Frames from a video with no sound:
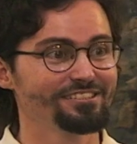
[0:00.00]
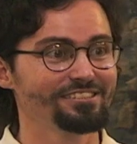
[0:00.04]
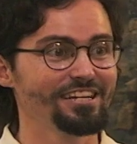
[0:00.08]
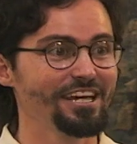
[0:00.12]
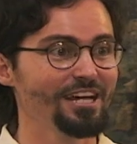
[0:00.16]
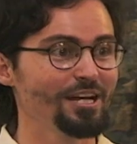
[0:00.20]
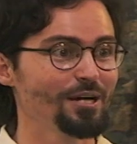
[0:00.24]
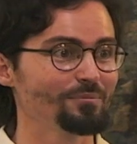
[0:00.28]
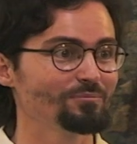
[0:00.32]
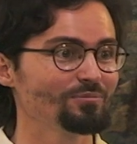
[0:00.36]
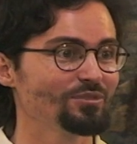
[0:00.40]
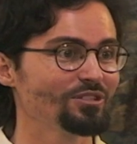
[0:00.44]

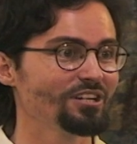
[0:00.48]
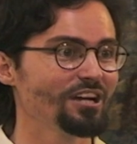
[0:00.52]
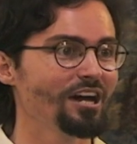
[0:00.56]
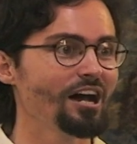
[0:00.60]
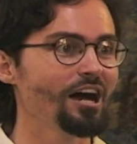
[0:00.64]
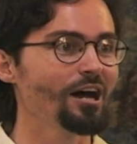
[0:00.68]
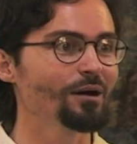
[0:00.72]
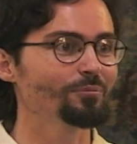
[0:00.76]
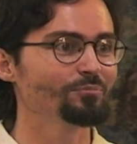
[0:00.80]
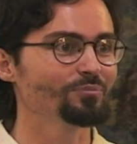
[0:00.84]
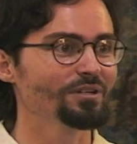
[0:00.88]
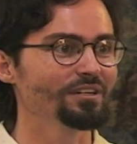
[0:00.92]
set up
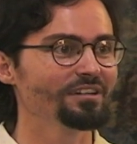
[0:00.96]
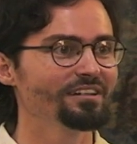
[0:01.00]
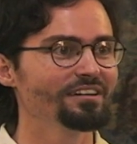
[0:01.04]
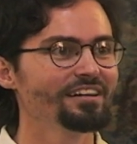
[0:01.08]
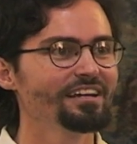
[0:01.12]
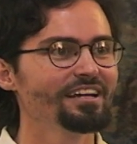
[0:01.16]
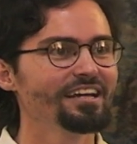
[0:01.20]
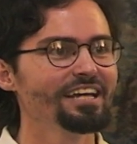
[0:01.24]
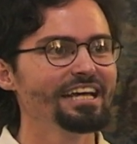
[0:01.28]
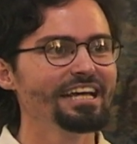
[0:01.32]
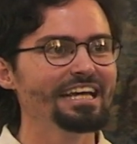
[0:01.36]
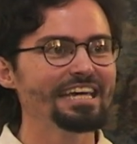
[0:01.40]
shop. And
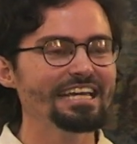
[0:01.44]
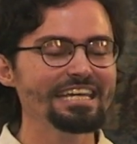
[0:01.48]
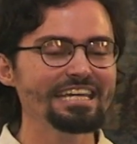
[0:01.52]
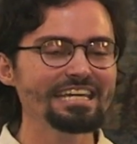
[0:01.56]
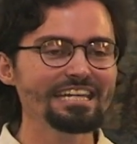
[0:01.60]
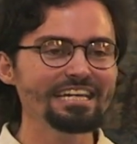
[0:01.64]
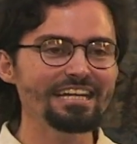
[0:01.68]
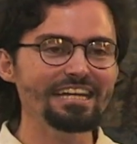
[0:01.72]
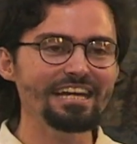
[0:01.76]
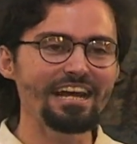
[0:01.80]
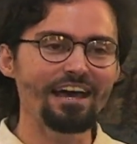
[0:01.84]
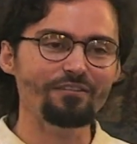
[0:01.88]
he
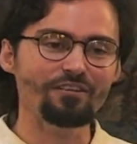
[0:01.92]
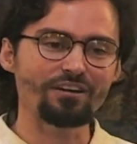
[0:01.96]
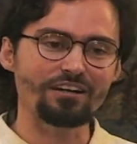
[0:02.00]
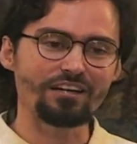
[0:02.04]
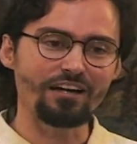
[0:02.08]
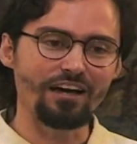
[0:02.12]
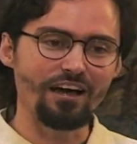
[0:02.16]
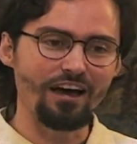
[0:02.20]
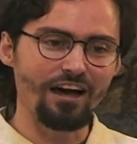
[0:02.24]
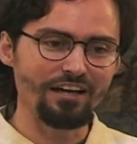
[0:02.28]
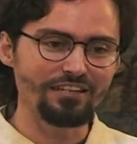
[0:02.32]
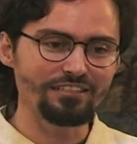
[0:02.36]
didn't have a
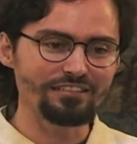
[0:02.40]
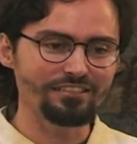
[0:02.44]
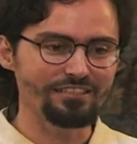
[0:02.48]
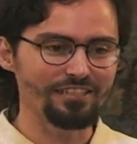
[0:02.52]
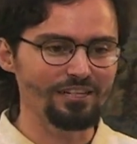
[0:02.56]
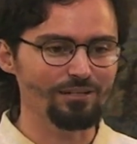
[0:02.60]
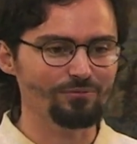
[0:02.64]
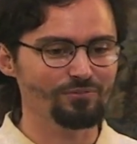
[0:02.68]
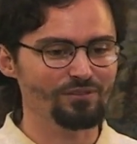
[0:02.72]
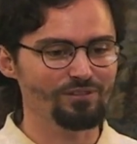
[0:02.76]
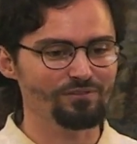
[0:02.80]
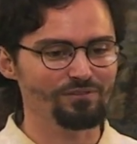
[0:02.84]

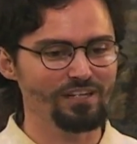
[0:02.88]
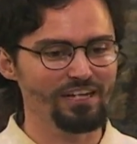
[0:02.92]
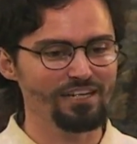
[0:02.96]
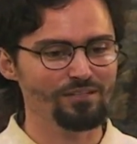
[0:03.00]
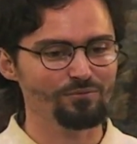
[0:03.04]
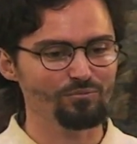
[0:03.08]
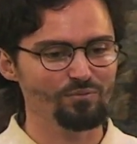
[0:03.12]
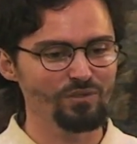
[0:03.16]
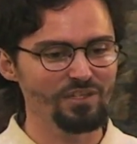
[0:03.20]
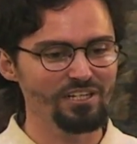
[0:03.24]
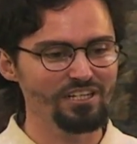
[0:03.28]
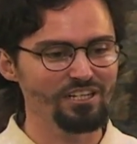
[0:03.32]
concept of
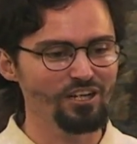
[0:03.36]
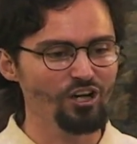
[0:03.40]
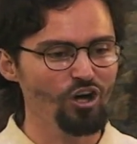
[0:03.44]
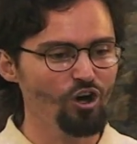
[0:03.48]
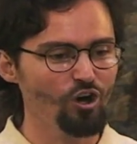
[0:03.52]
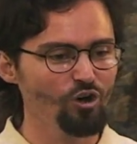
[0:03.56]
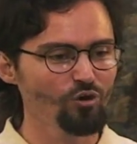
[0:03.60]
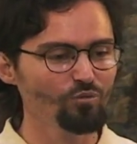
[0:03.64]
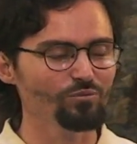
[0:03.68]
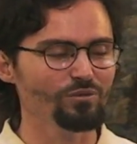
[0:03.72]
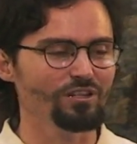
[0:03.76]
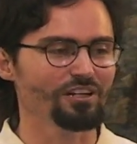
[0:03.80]
like being
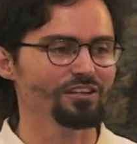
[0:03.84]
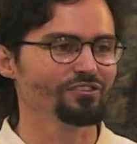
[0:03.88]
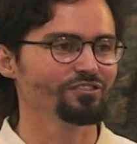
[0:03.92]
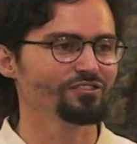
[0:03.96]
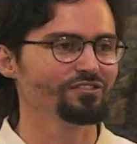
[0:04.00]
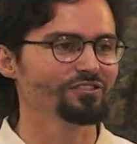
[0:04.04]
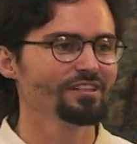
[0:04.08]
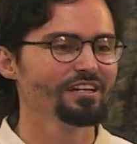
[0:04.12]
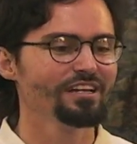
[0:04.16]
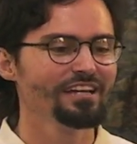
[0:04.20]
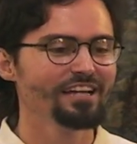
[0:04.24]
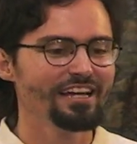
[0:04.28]

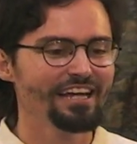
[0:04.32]
homeless.